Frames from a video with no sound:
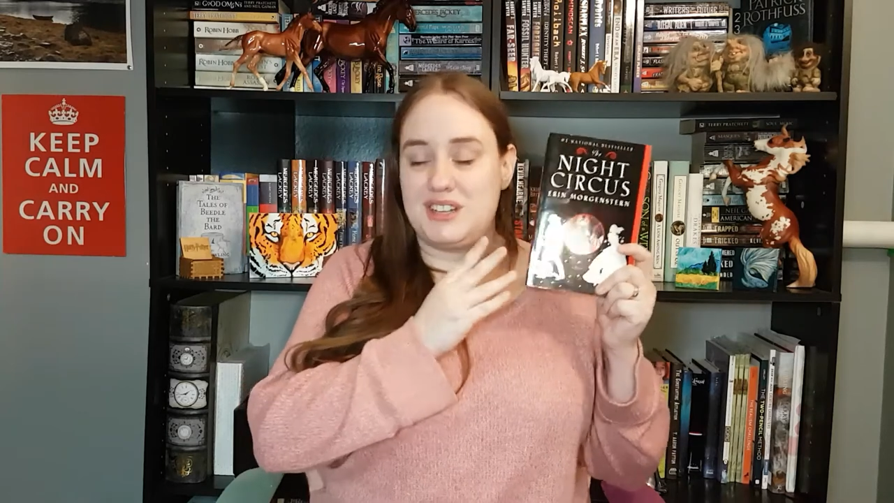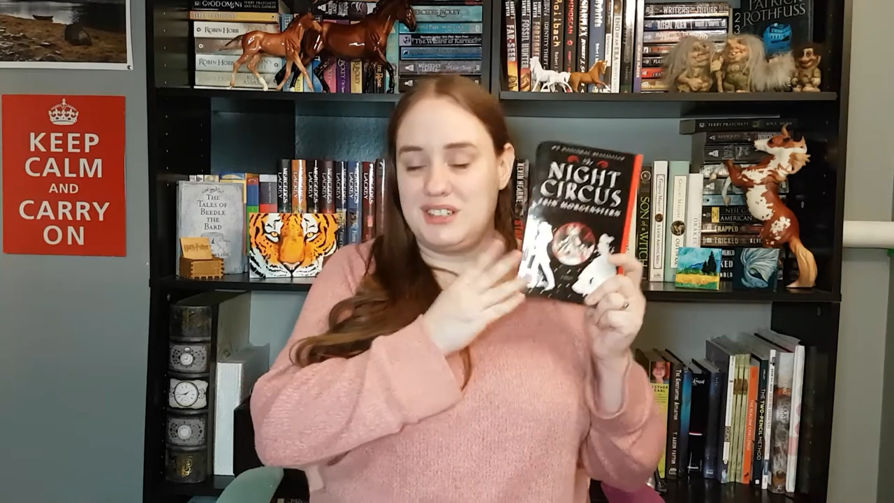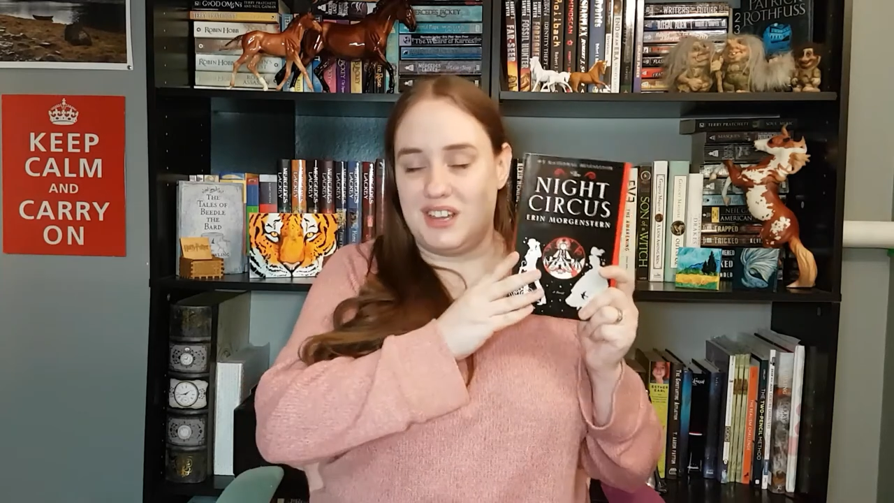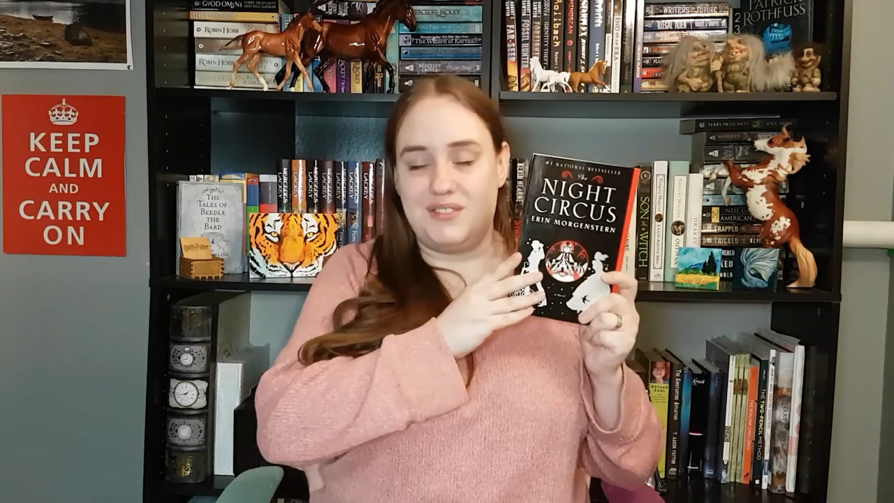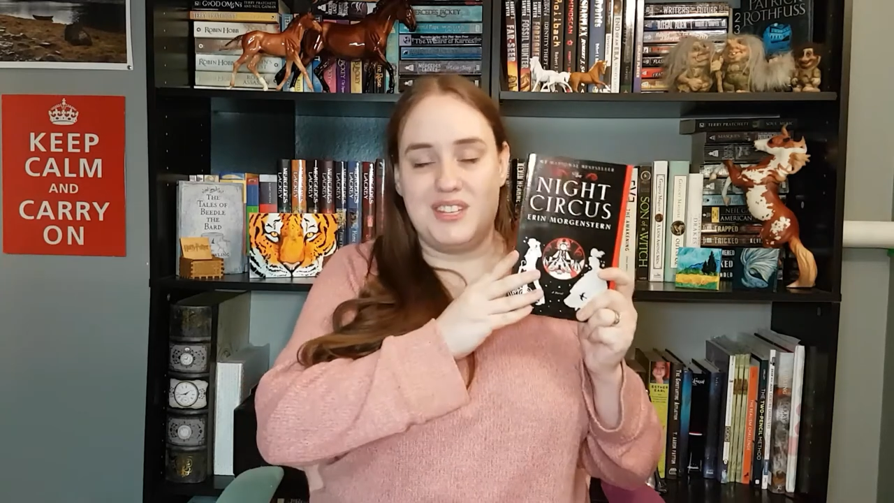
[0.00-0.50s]
I
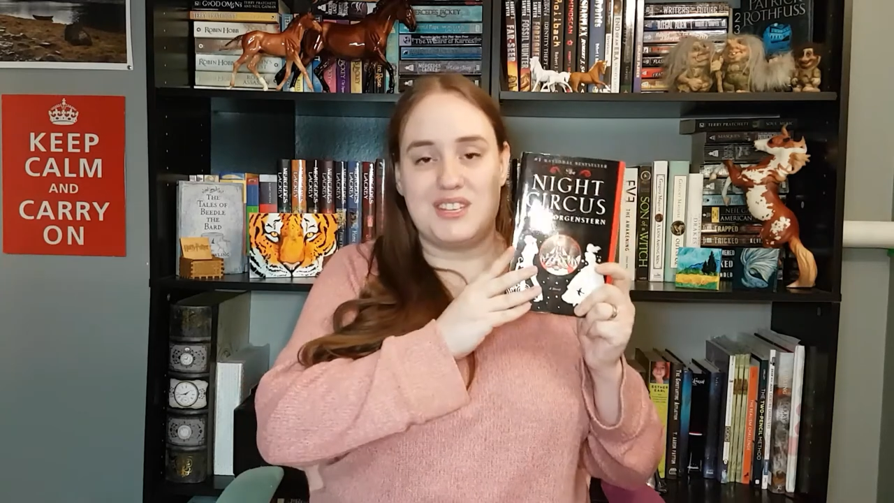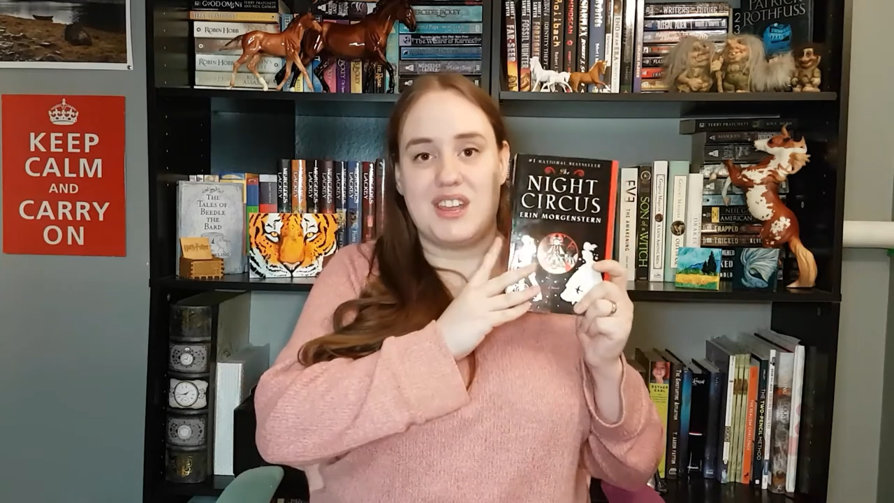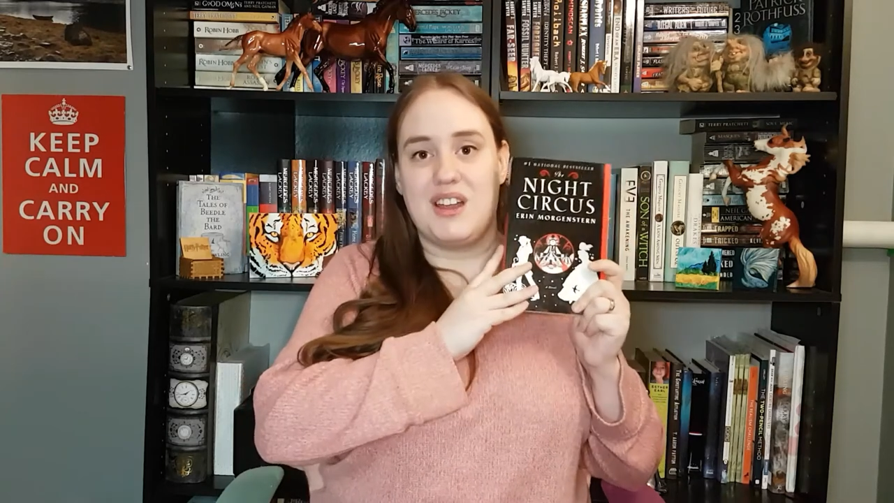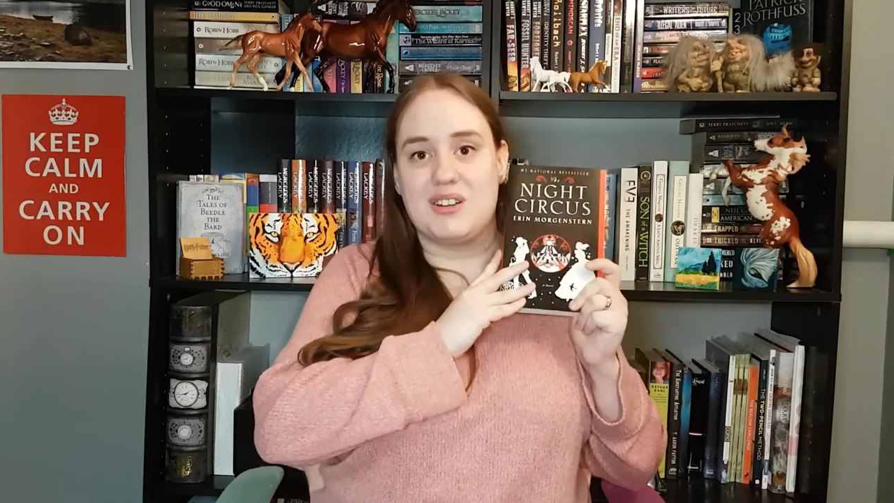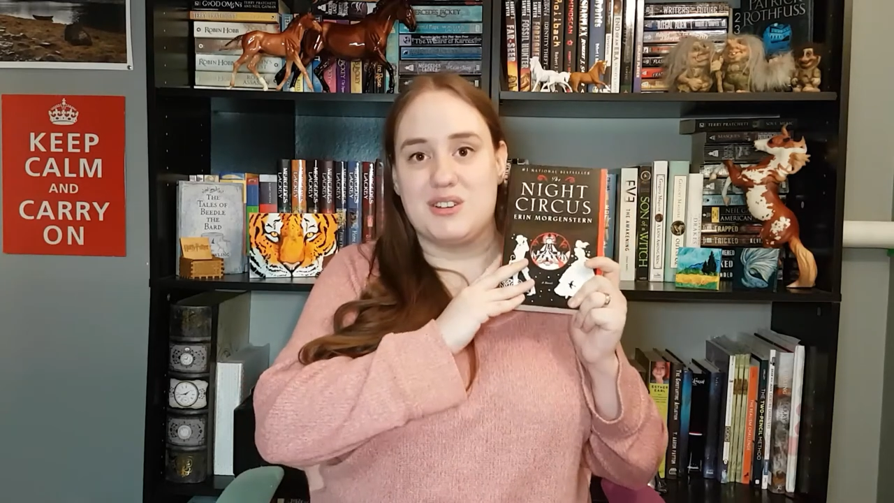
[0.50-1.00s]
love these
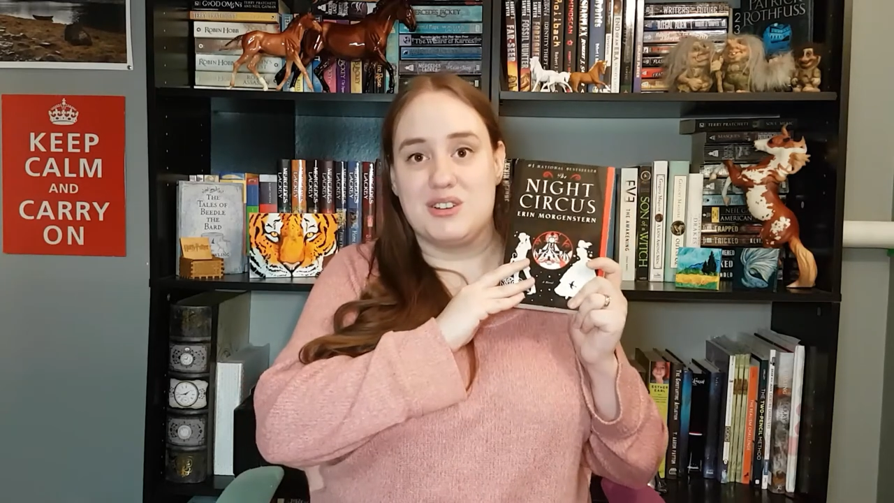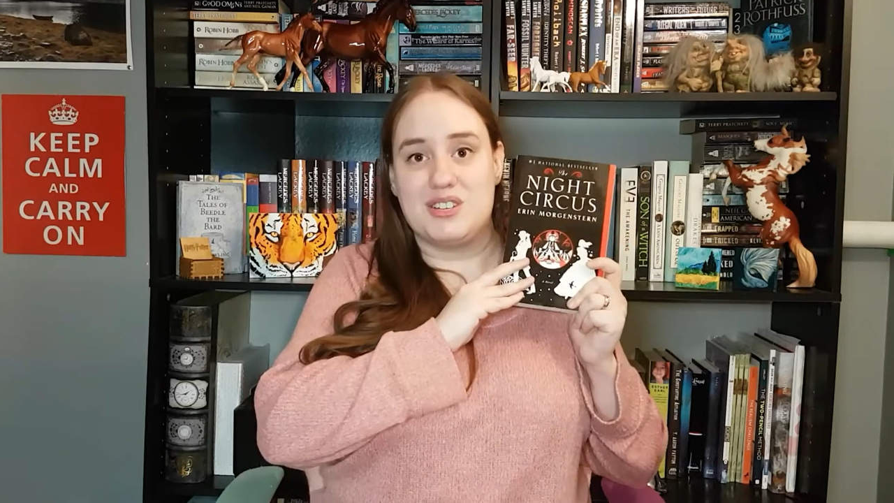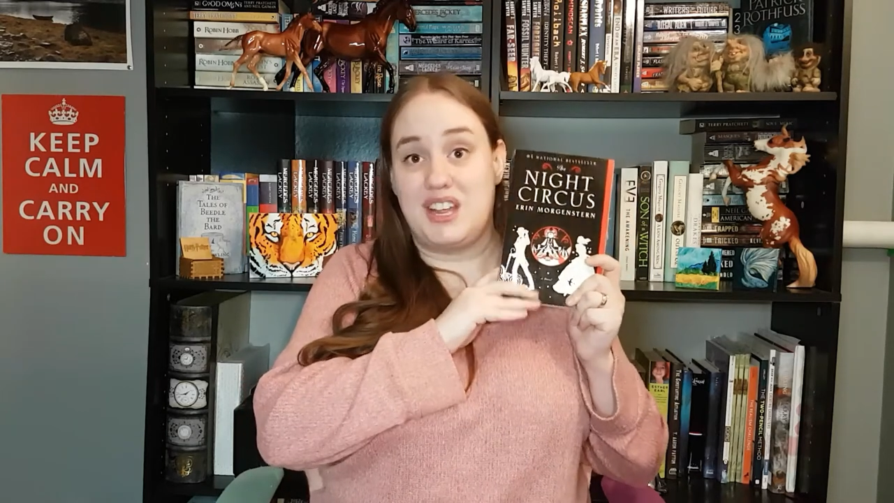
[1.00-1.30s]
characters,